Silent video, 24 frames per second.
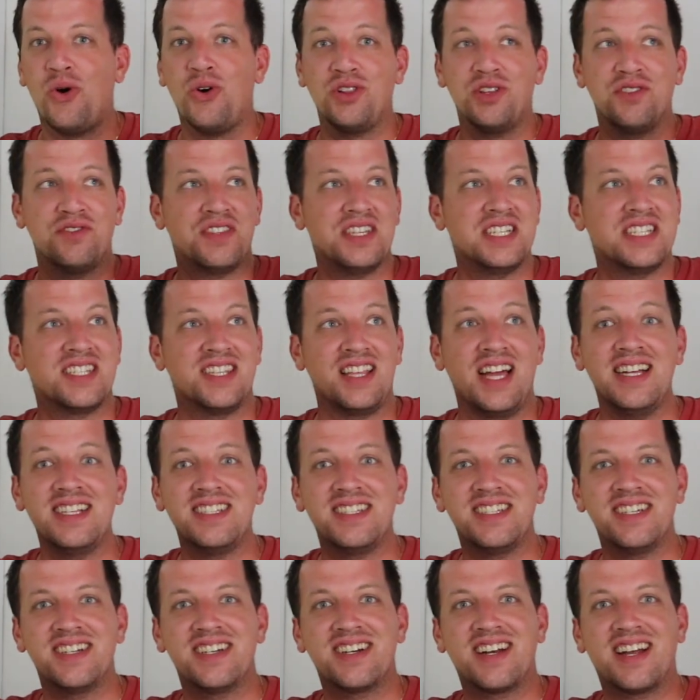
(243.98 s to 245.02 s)
all of these
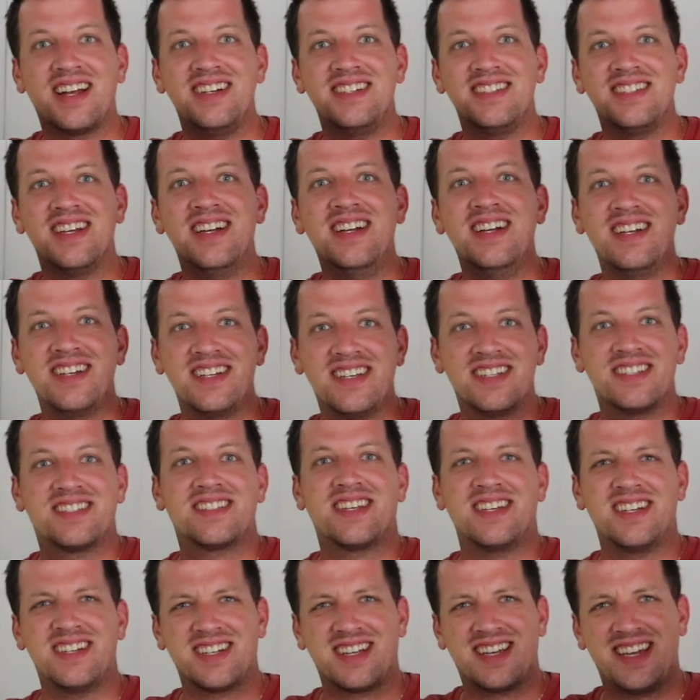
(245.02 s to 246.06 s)
lights here, guys, just
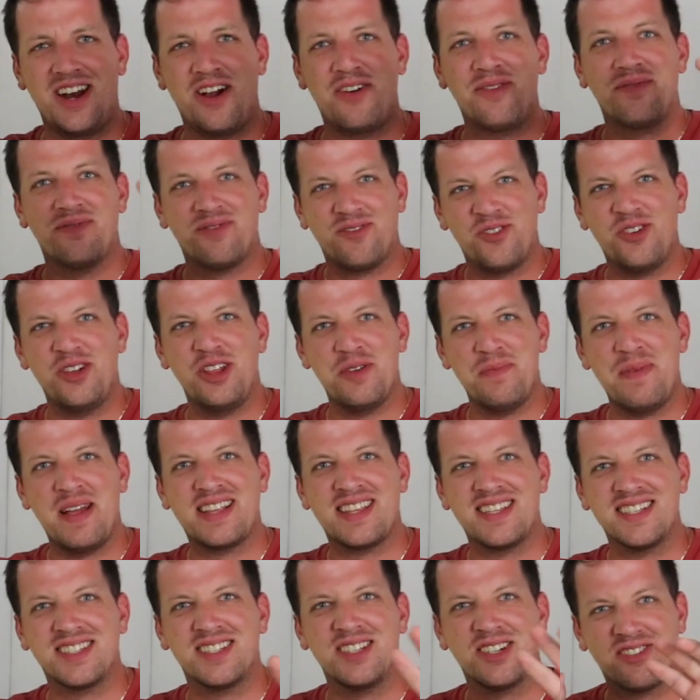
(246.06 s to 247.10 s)
to, you know, really make
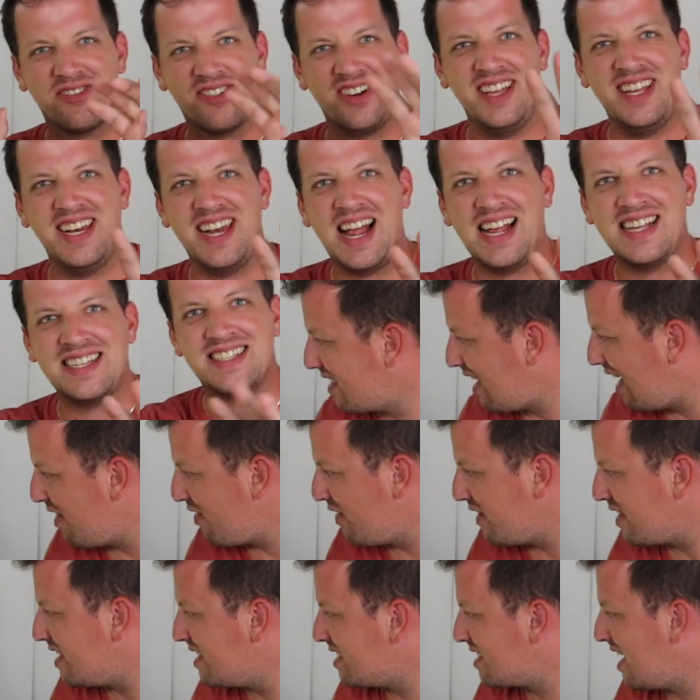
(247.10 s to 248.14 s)
this look really nice. I don't
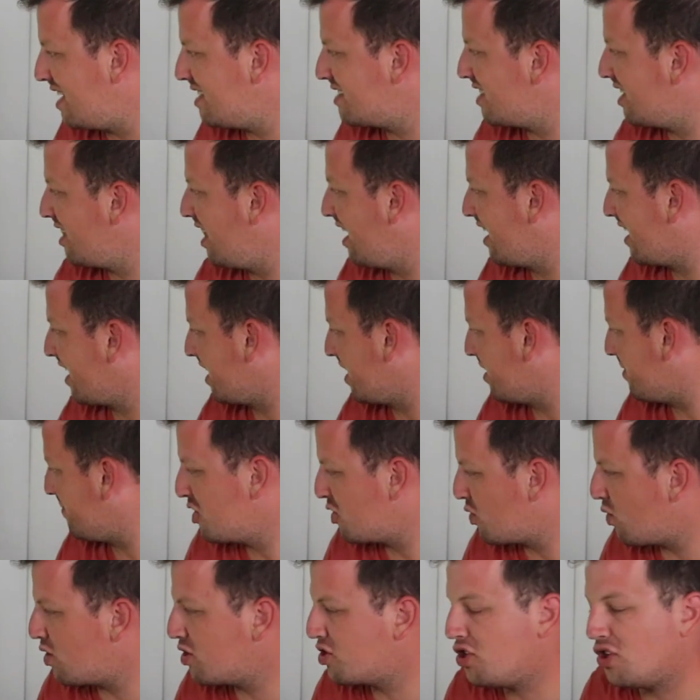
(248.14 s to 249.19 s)
think these guys are liking it.
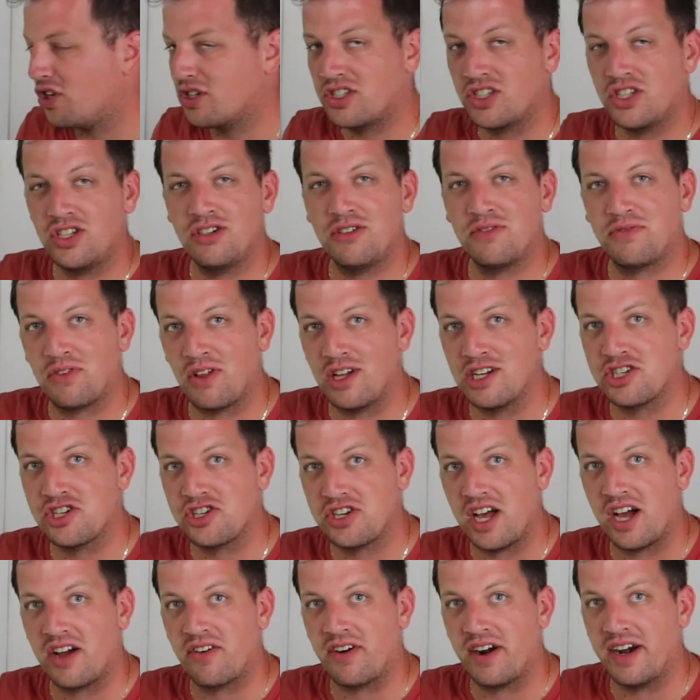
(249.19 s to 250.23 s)
George looks a little flushed
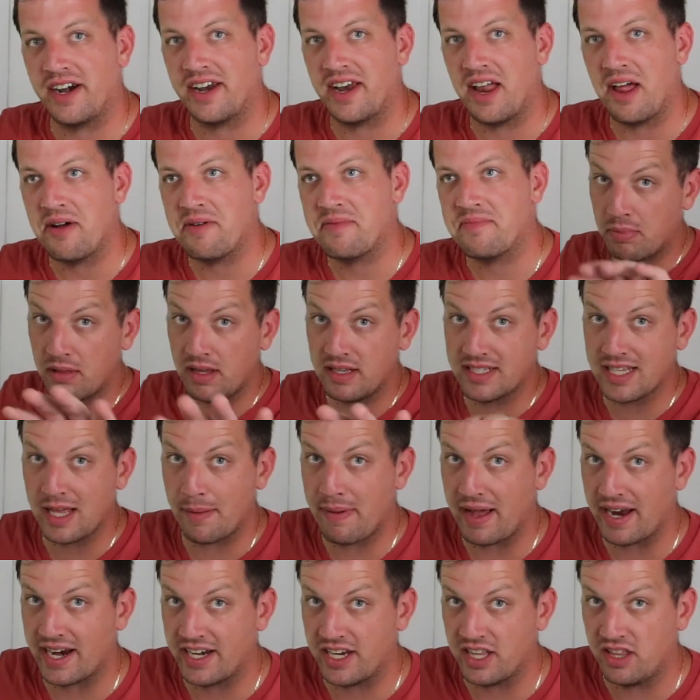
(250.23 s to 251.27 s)
out right now, but let's get
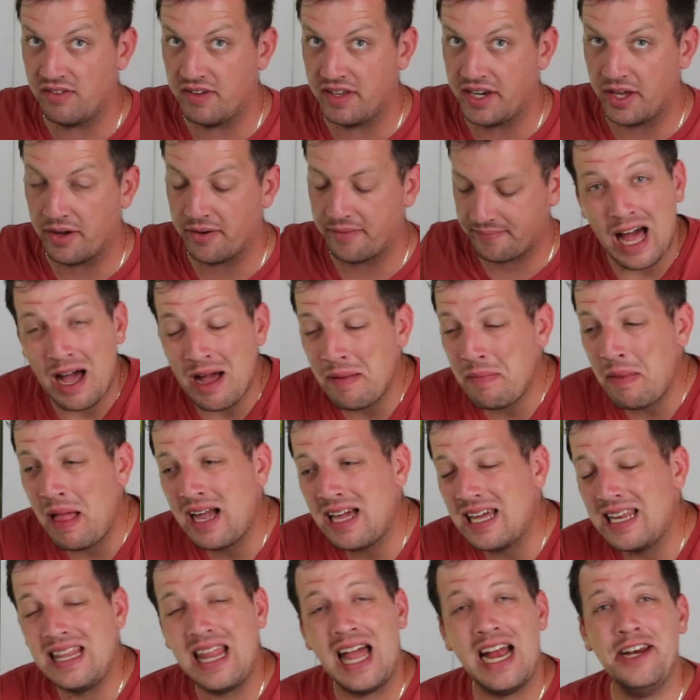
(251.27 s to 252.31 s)
back into the video. I'm not
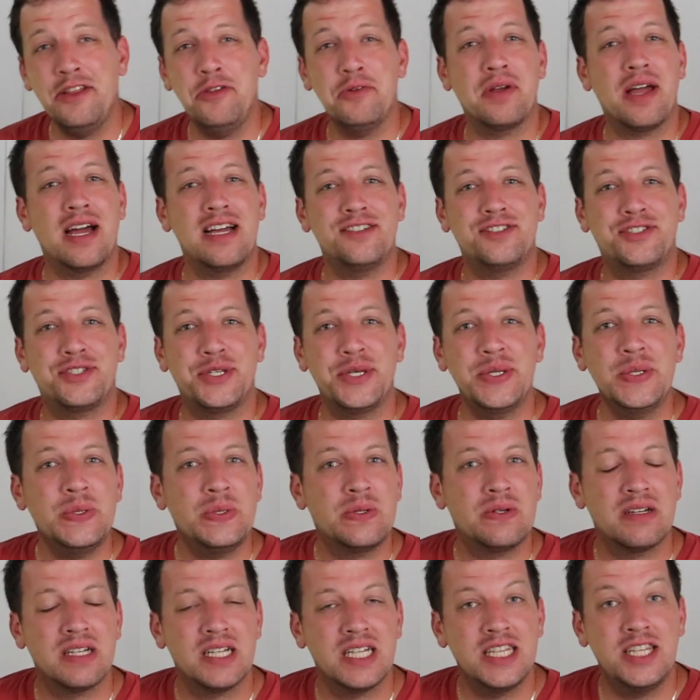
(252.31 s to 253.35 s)
gonna lie to you guys, too.